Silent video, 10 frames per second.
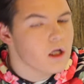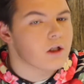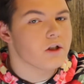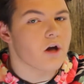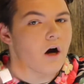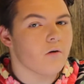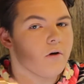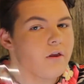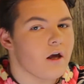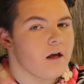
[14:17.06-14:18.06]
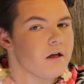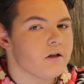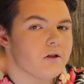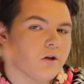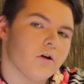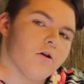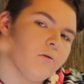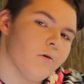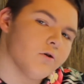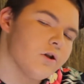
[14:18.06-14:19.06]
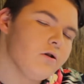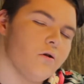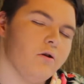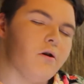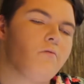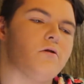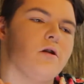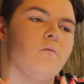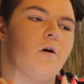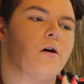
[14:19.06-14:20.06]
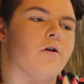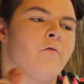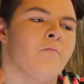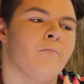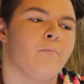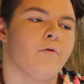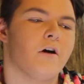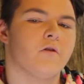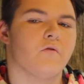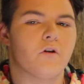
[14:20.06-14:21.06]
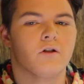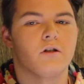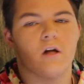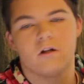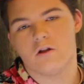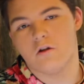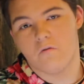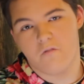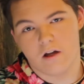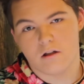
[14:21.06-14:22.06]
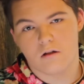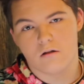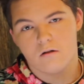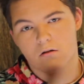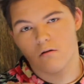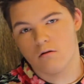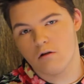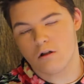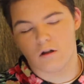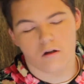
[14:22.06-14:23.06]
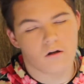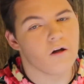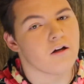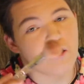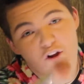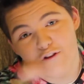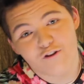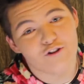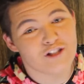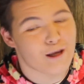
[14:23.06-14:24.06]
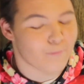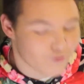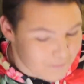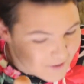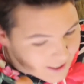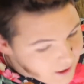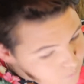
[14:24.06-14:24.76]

Start with a circular motion so you don't see where your brush first touched your face. Just another little tip from me.